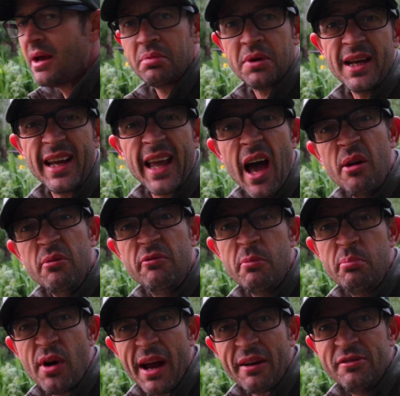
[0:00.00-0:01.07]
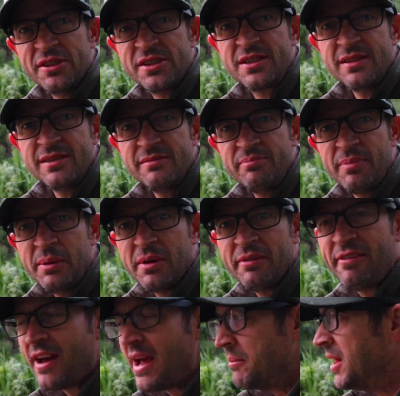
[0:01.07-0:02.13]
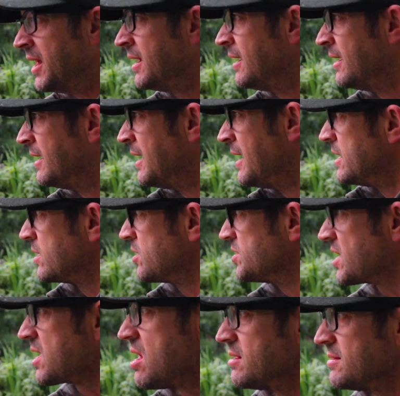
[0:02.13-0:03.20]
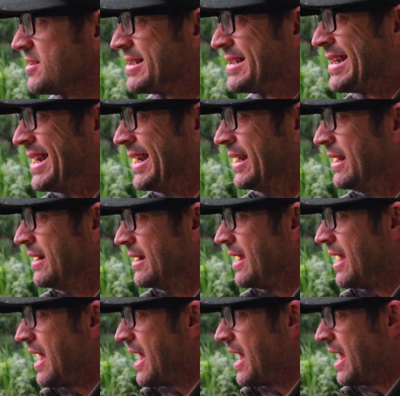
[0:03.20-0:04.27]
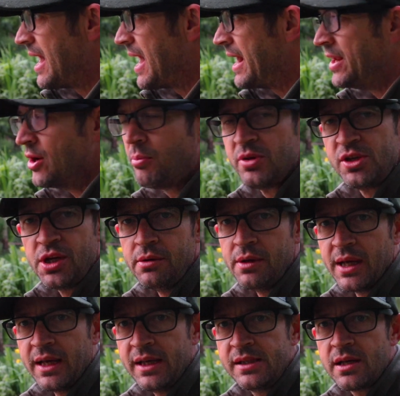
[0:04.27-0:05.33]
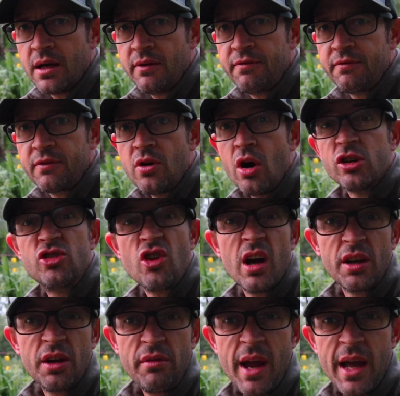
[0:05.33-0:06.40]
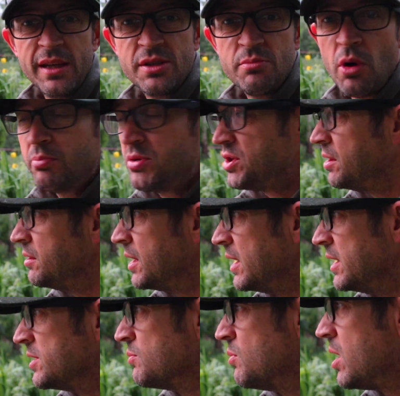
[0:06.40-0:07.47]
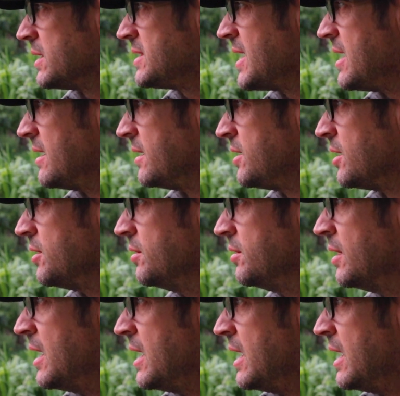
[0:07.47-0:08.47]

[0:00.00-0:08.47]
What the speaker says: then I'm going to get home for breakfast, be with the family. Because I can't see any opportunities, I've got to try and create some opportunities. And what I tend to do